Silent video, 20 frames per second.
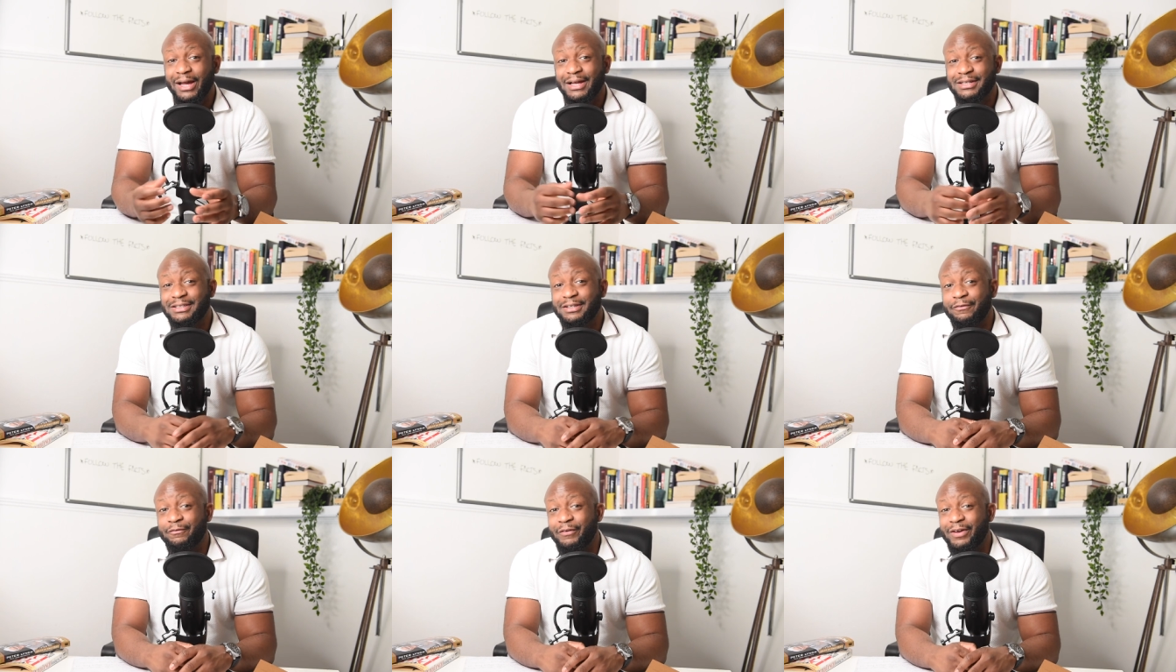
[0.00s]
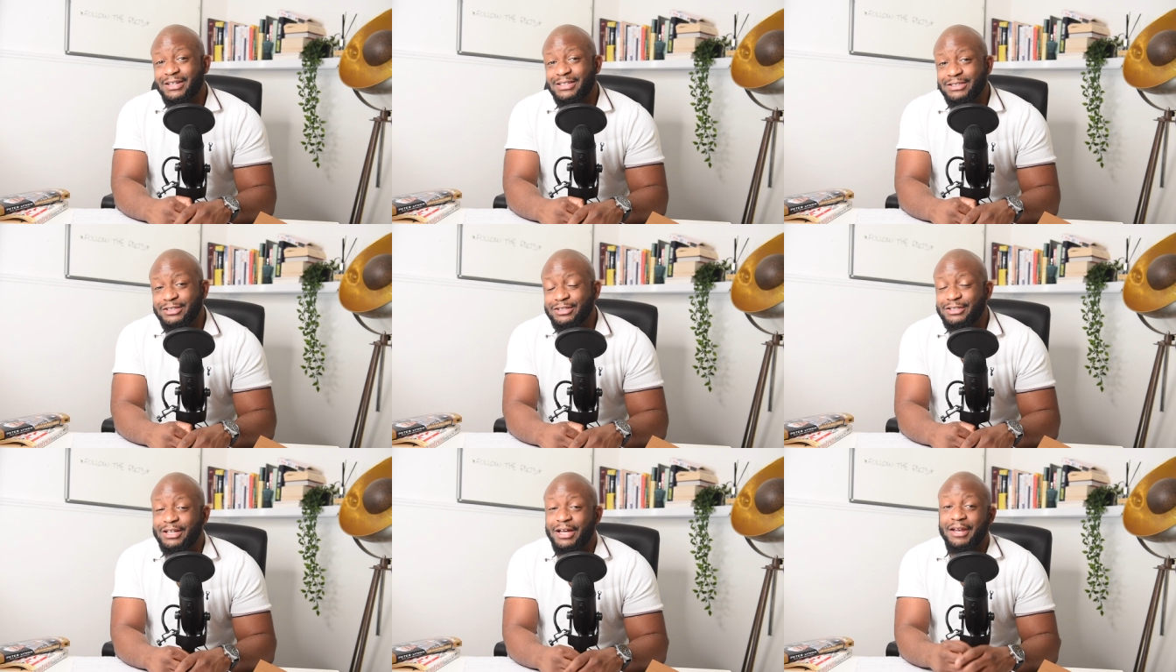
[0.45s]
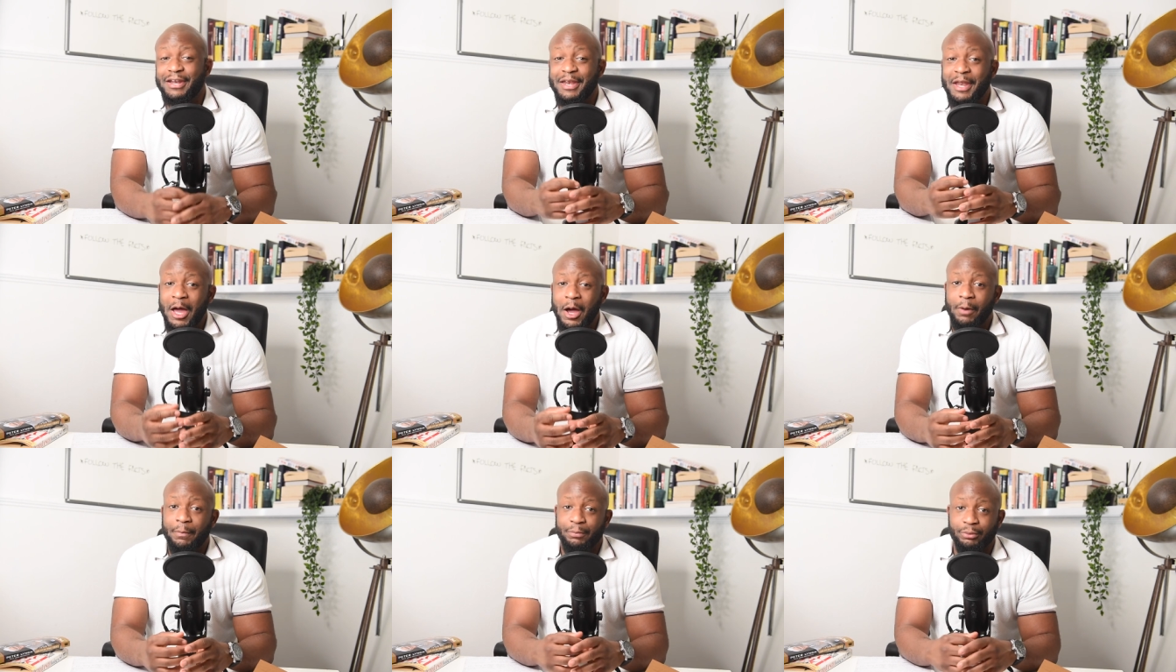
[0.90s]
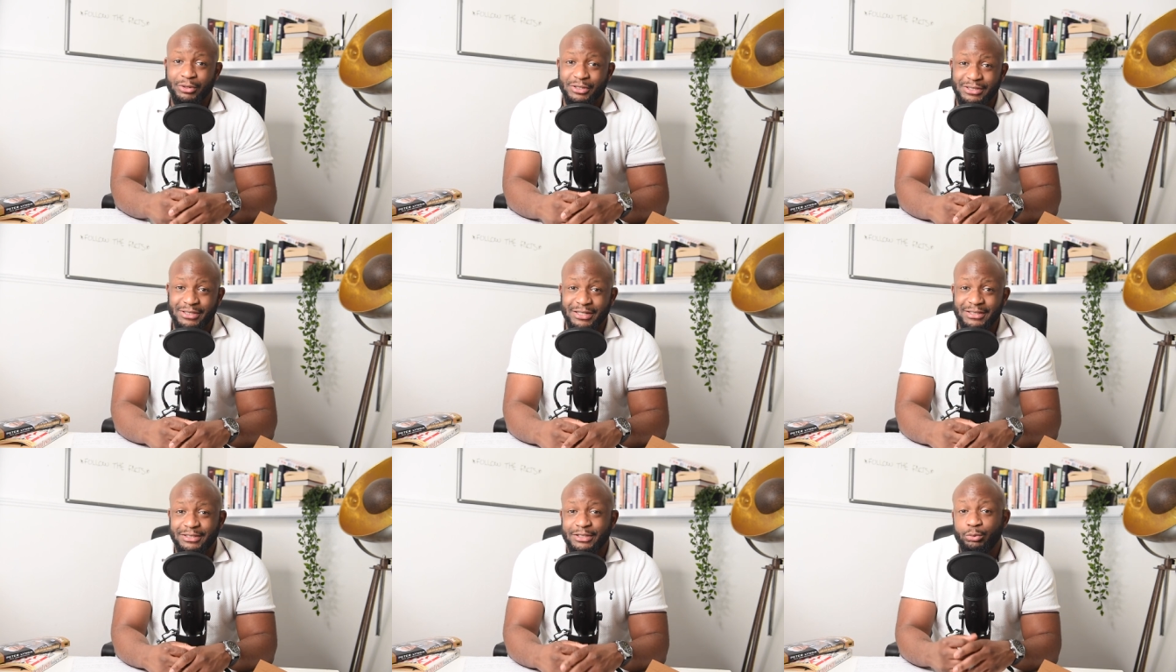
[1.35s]
as investors are now
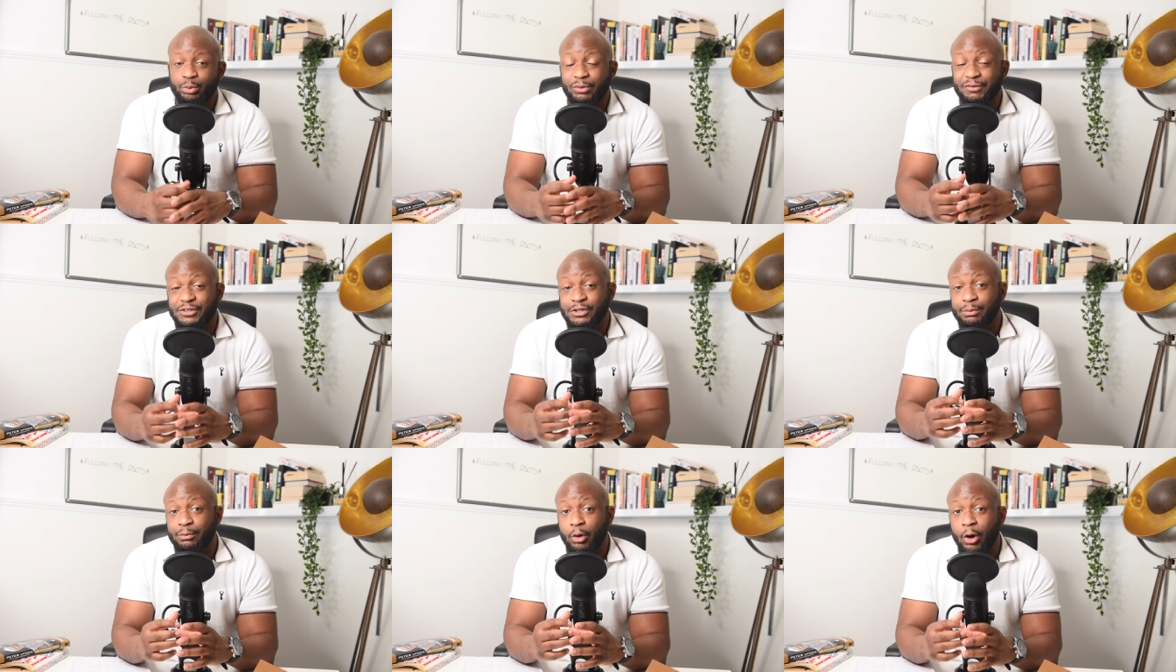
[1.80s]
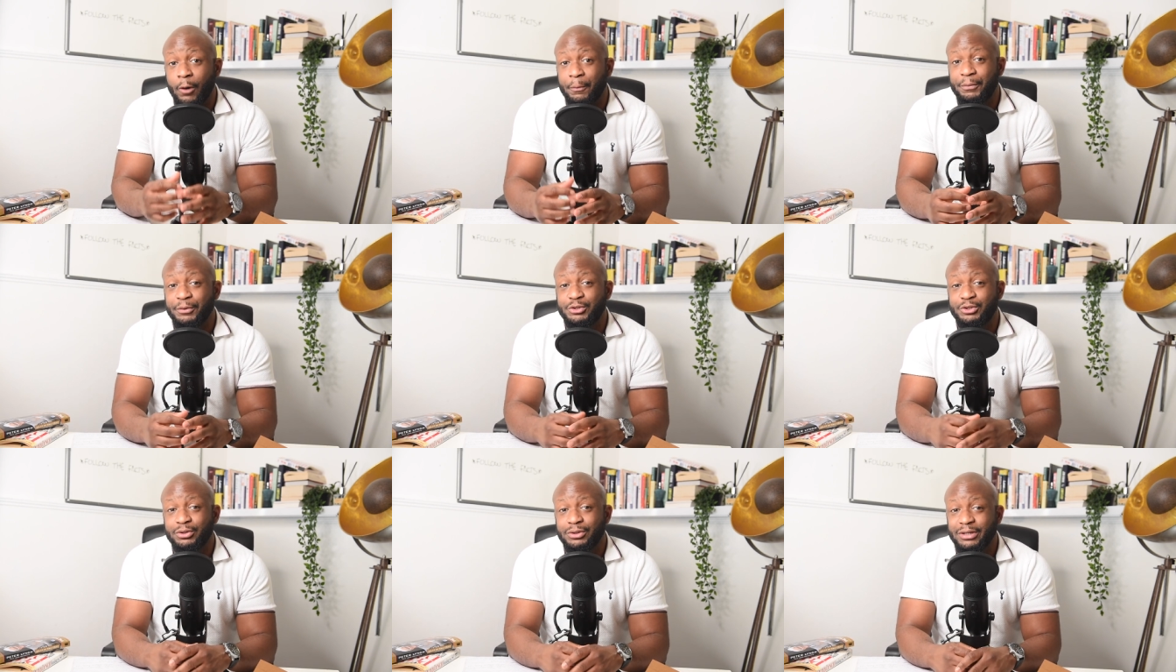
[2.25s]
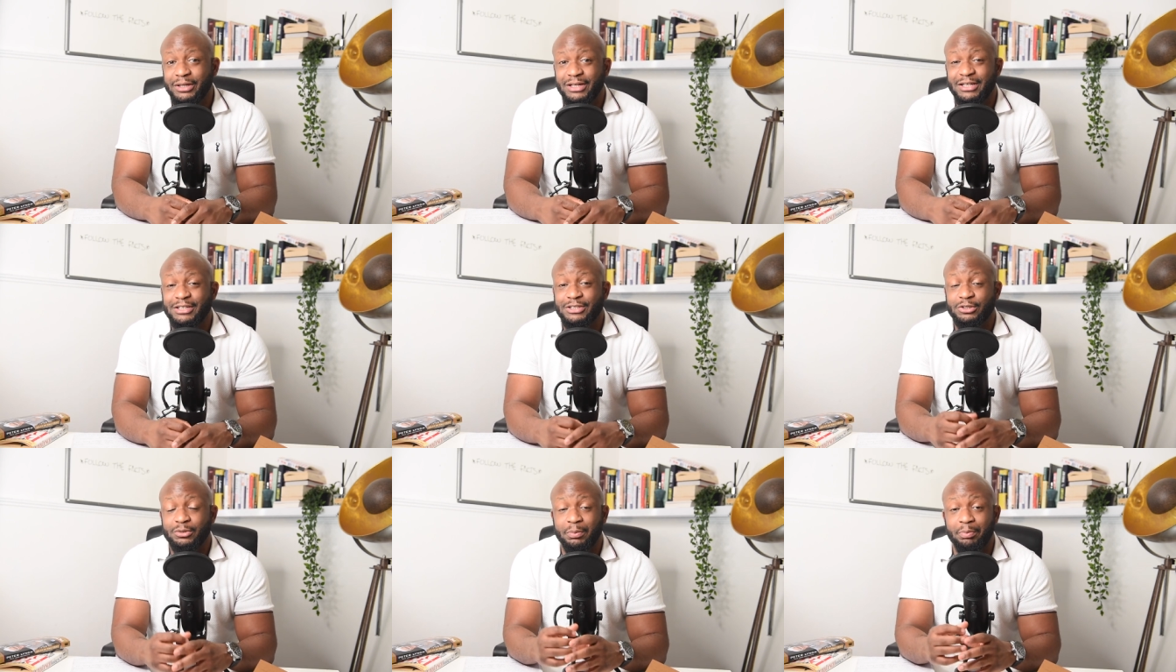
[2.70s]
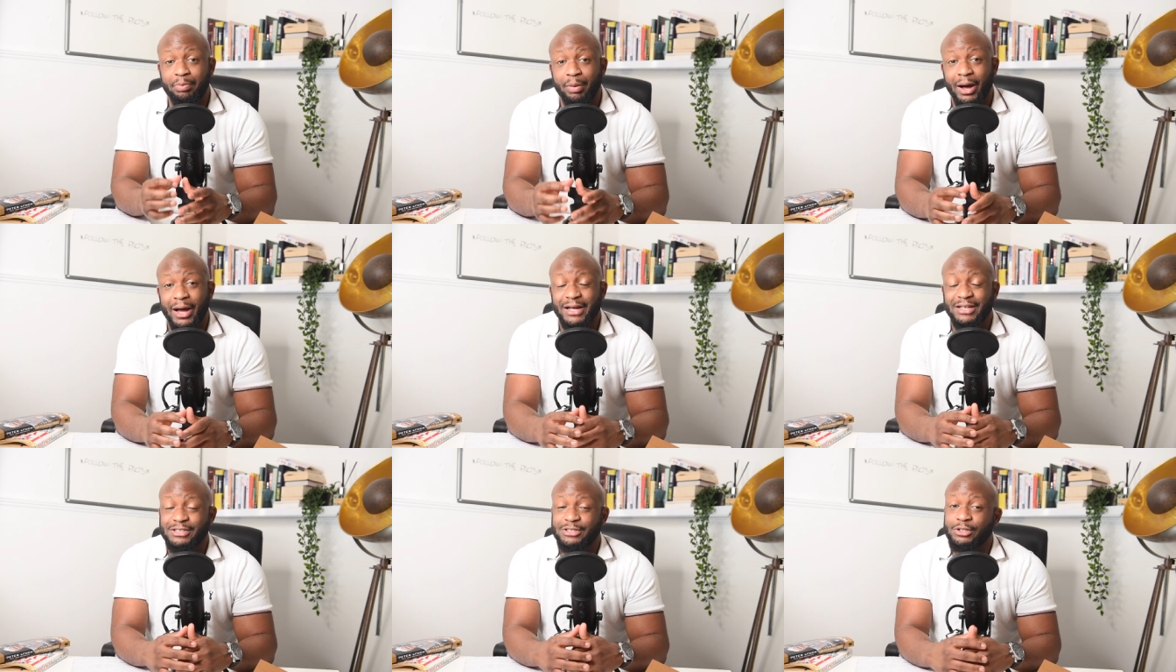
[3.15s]
presented with some opportunities to
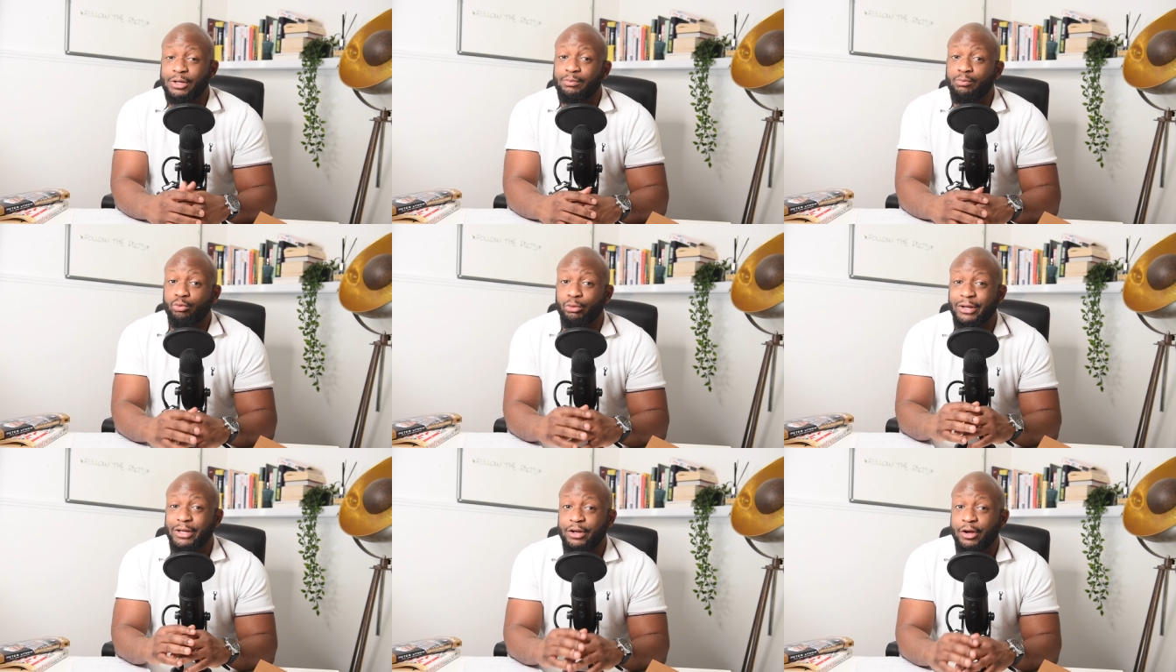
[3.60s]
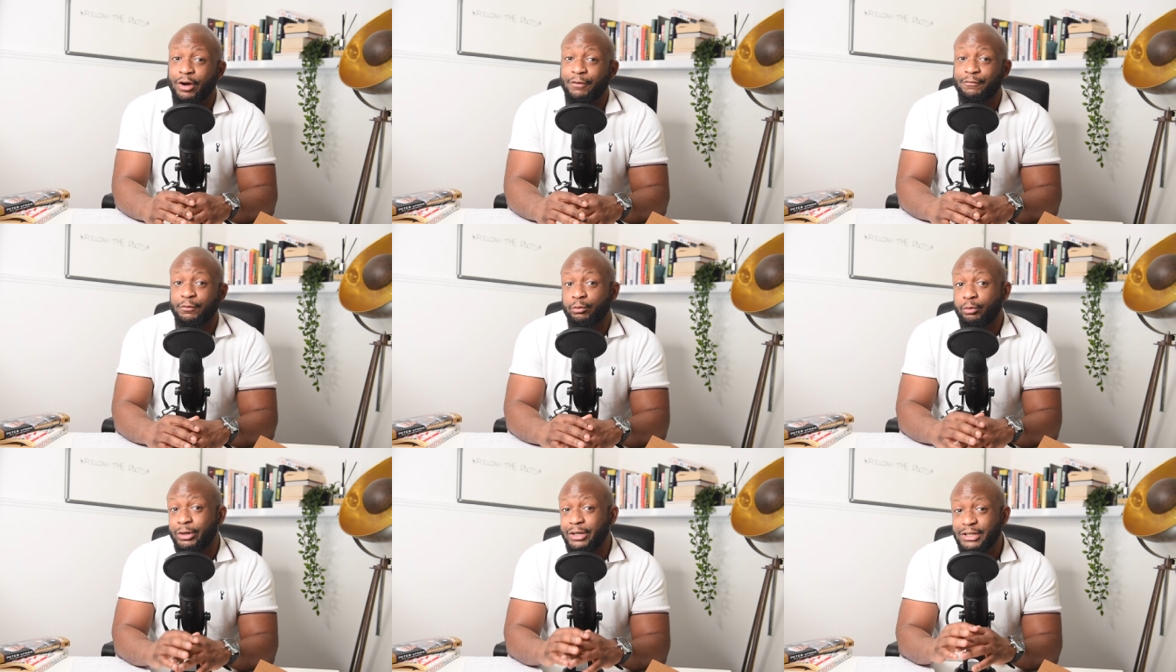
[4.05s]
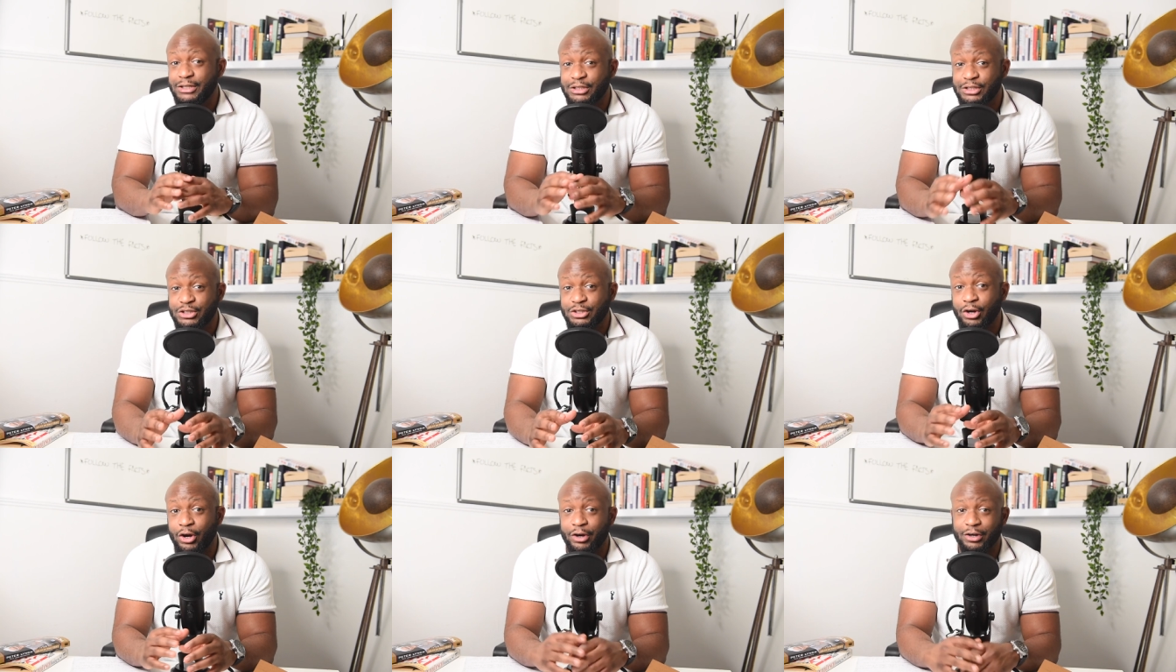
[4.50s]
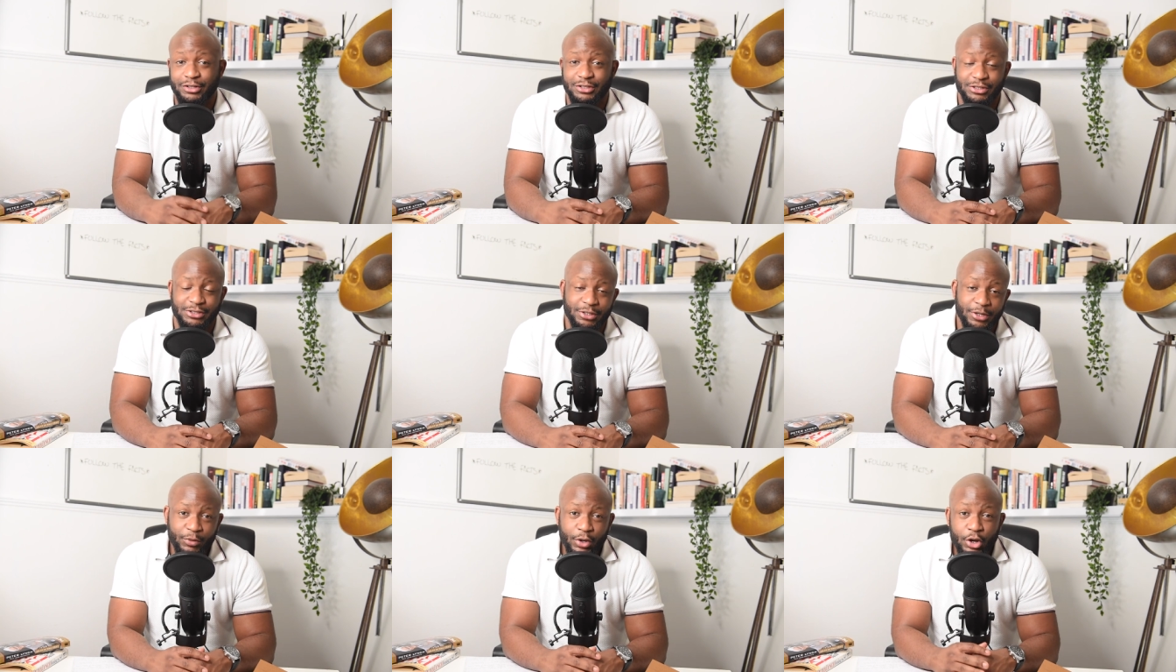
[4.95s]
buy some recovery stocks.